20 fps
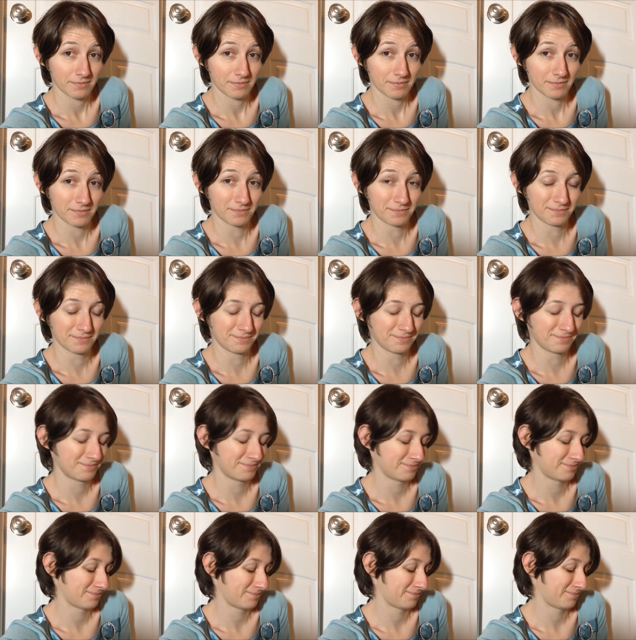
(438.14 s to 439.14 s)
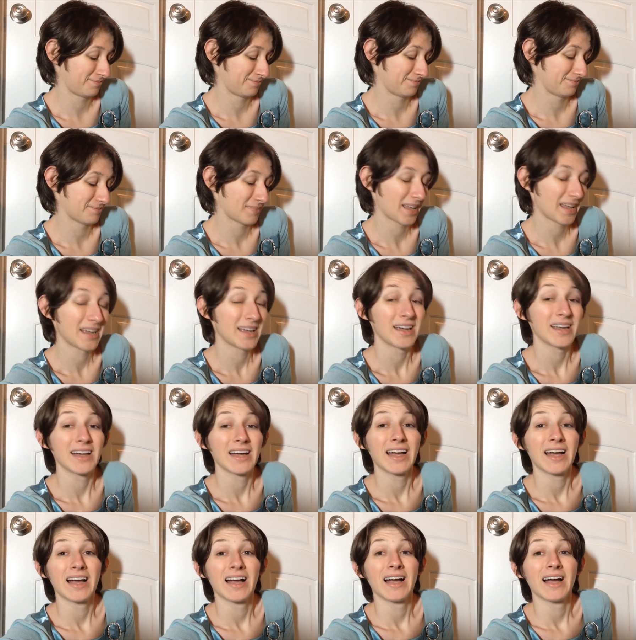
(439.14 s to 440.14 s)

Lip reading: [no speech]